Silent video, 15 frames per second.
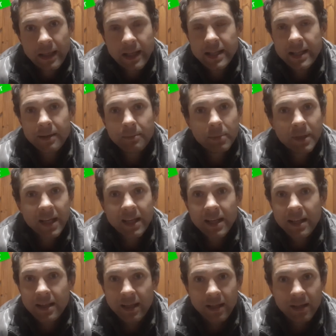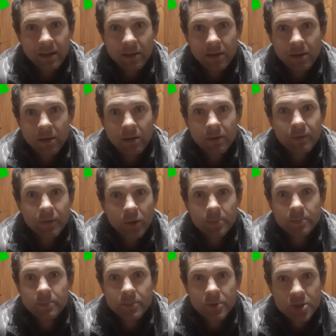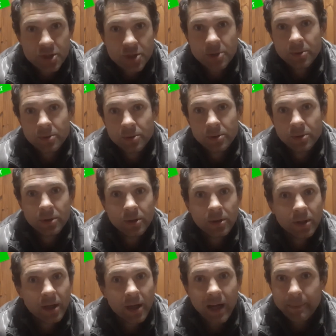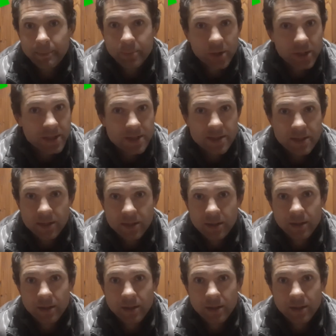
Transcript: It can be anything from 2 upwards.